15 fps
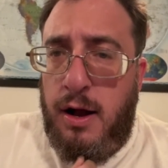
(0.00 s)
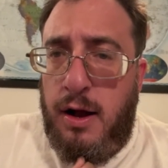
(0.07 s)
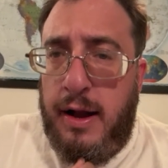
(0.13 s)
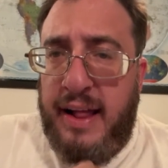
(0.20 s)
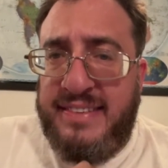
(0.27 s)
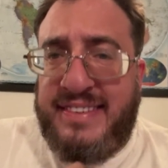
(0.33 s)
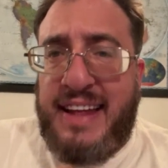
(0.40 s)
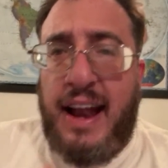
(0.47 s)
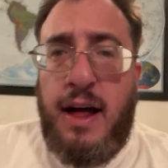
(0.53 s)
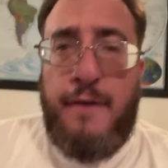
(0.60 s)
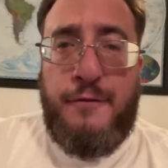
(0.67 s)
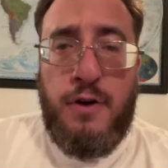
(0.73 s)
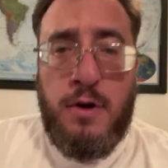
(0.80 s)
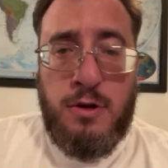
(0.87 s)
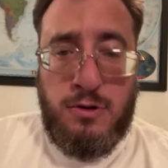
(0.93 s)
Instead
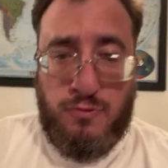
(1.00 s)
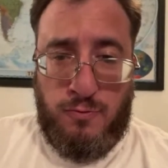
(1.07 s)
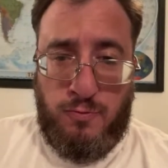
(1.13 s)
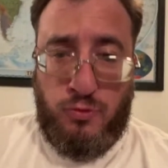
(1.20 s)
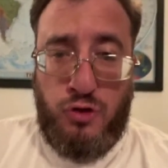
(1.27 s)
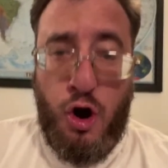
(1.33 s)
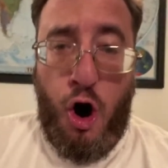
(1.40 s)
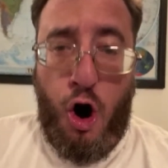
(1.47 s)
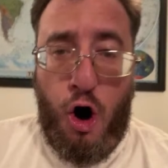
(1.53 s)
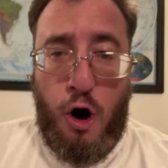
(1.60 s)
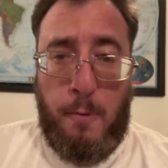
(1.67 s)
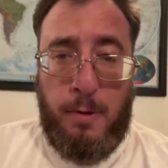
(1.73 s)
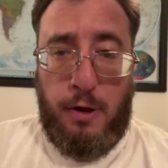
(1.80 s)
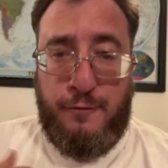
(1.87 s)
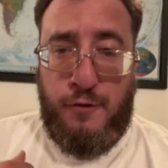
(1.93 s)
of
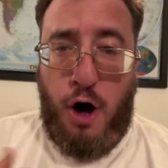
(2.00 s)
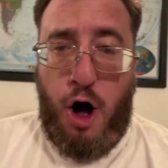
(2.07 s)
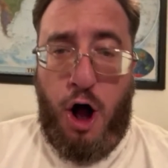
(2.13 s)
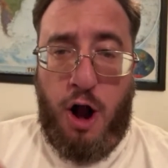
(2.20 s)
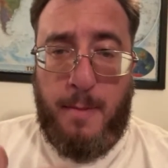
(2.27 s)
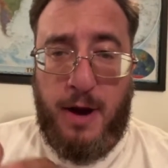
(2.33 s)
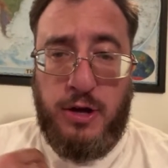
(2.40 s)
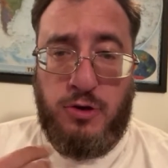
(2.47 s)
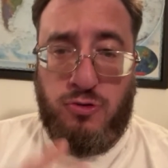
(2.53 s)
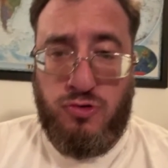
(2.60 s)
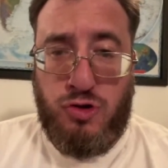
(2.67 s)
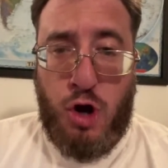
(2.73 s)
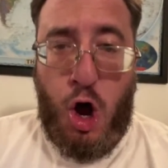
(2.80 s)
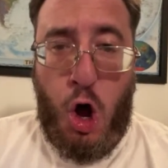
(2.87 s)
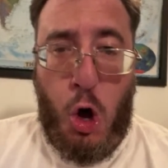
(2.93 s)
noble farmers
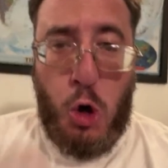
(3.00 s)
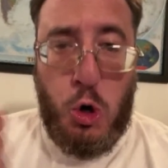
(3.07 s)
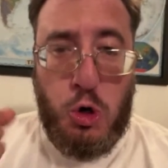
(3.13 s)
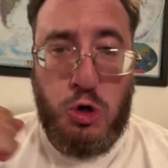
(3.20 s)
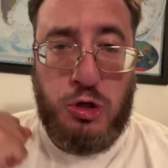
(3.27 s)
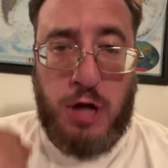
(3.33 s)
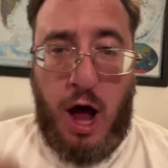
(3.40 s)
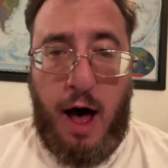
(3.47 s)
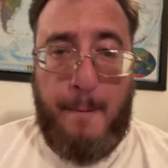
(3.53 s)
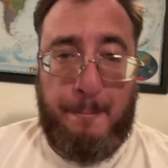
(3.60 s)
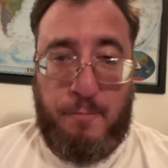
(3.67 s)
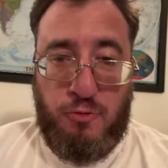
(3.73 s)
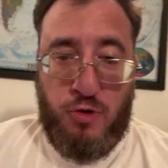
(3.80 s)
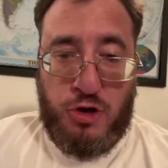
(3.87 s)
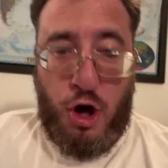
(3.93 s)
rose
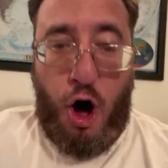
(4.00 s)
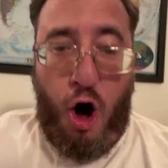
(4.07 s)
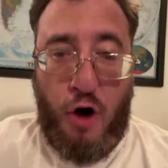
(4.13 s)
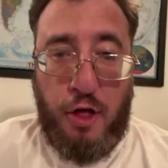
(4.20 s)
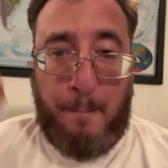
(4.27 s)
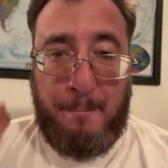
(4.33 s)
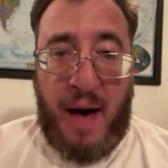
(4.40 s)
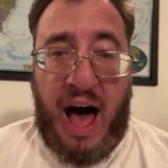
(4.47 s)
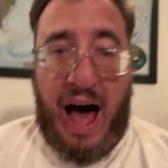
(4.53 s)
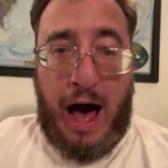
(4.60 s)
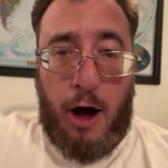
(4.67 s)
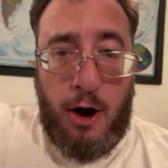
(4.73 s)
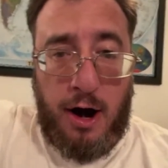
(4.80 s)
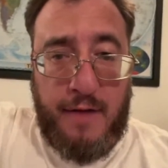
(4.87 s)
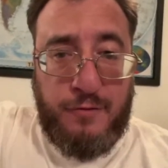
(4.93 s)
up with all the
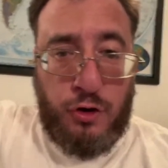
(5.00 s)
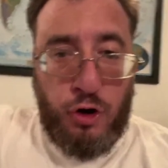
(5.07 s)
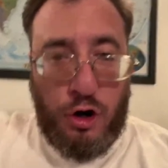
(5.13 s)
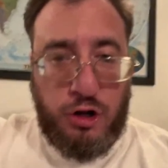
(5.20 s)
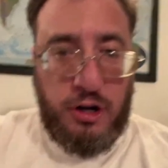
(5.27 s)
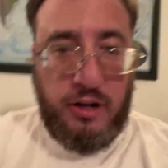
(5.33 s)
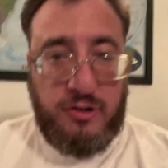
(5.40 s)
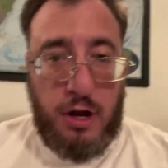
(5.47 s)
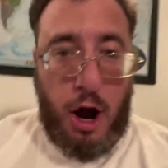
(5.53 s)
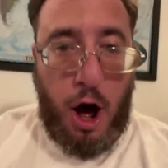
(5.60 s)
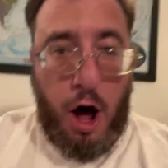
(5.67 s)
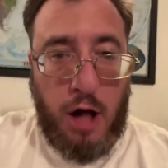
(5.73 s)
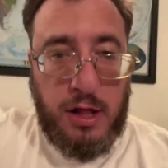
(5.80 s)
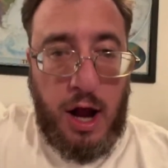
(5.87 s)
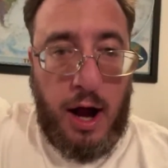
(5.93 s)
power of goodness and
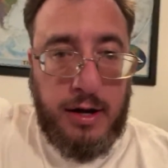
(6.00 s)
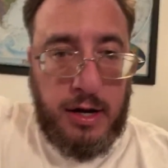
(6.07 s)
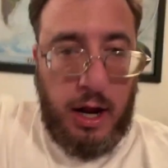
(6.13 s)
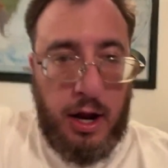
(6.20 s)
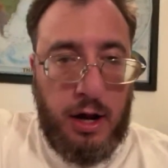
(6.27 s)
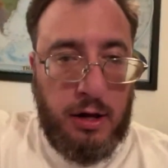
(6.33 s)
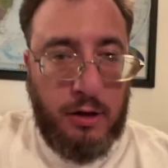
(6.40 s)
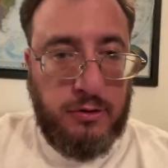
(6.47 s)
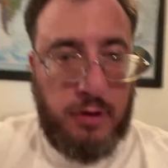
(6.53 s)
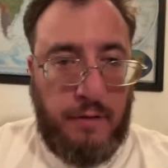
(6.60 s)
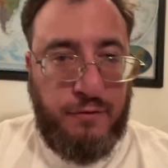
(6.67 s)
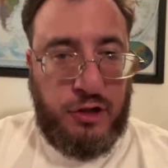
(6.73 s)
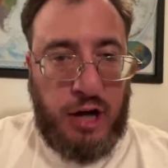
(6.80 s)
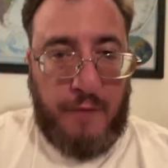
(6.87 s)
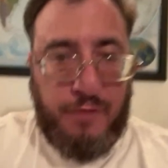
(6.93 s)
all the ideals
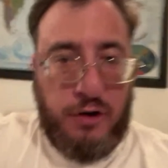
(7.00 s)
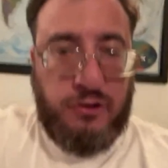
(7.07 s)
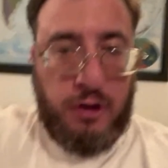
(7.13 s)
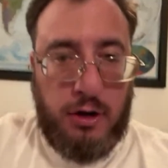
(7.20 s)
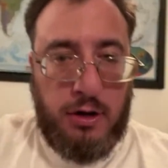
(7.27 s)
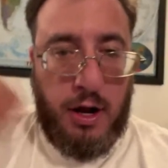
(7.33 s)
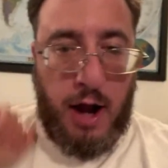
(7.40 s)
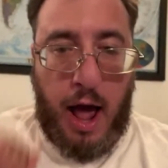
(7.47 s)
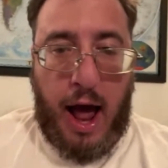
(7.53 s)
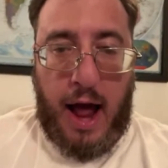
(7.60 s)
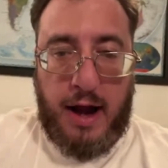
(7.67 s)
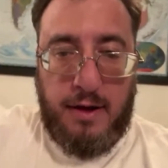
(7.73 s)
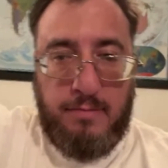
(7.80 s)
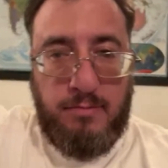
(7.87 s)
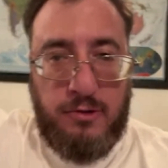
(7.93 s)
of Jefferson and
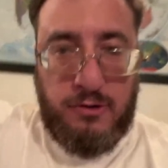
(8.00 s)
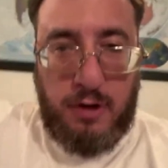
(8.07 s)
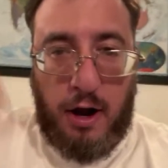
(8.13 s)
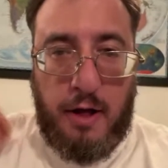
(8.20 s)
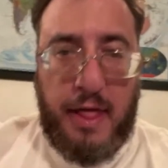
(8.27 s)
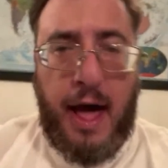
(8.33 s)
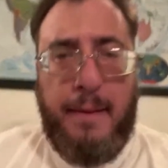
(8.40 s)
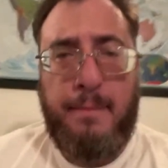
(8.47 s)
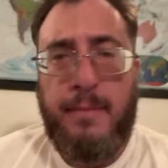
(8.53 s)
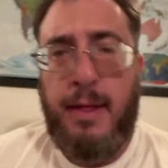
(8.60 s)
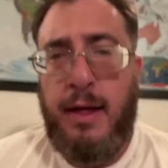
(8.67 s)
Adams and all that.